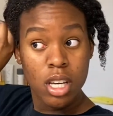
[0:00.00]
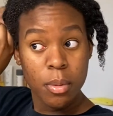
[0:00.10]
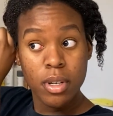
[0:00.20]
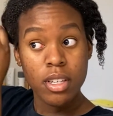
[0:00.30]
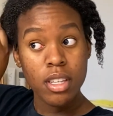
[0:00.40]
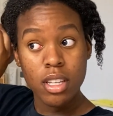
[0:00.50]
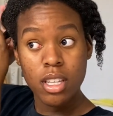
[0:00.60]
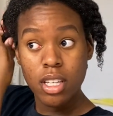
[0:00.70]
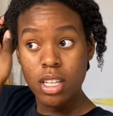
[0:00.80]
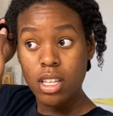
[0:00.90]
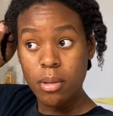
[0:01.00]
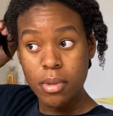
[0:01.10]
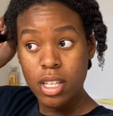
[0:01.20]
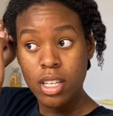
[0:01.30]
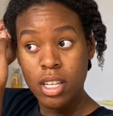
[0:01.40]
put them,
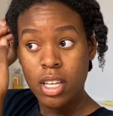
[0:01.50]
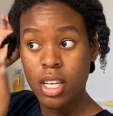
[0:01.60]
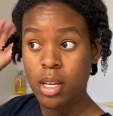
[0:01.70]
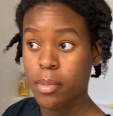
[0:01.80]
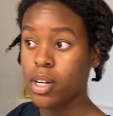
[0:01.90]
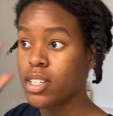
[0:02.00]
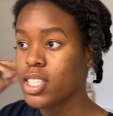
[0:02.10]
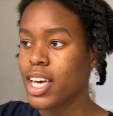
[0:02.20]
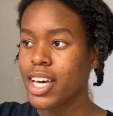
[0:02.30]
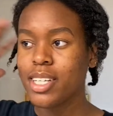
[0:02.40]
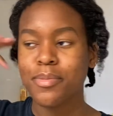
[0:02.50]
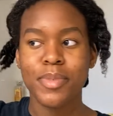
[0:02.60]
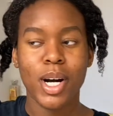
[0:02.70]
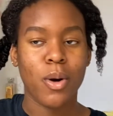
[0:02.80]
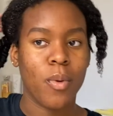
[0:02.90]
ponytail.
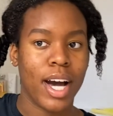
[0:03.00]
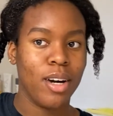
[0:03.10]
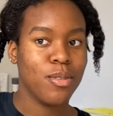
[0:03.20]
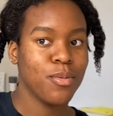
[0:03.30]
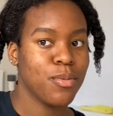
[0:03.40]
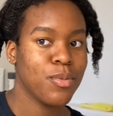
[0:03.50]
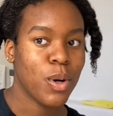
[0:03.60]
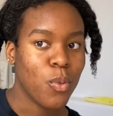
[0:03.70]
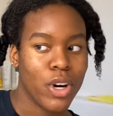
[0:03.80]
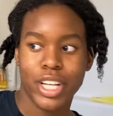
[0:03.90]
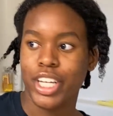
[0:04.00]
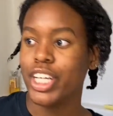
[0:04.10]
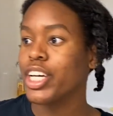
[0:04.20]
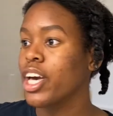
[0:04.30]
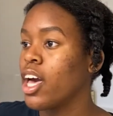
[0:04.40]
Oh wow, what a look.
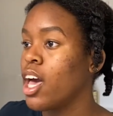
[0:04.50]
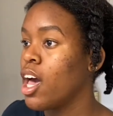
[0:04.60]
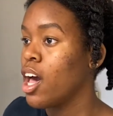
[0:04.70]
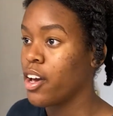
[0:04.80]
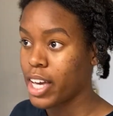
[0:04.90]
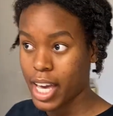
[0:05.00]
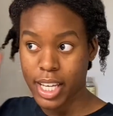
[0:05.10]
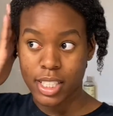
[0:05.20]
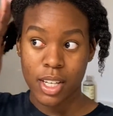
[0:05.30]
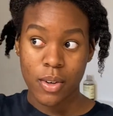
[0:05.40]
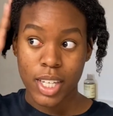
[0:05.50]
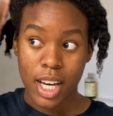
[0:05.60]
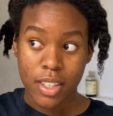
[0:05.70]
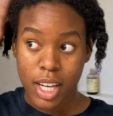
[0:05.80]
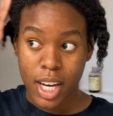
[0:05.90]
Okay, so now
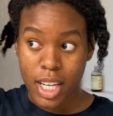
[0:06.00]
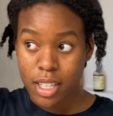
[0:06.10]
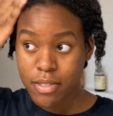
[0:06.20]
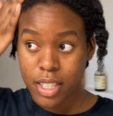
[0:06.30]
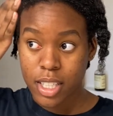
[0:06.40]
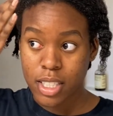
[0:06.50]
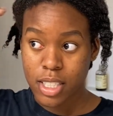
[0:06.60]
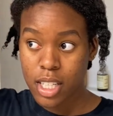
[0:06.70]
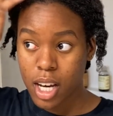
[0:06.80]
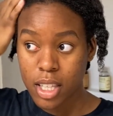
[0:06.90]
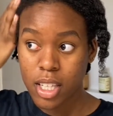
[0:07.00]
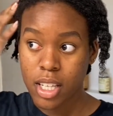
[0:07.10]
that I have done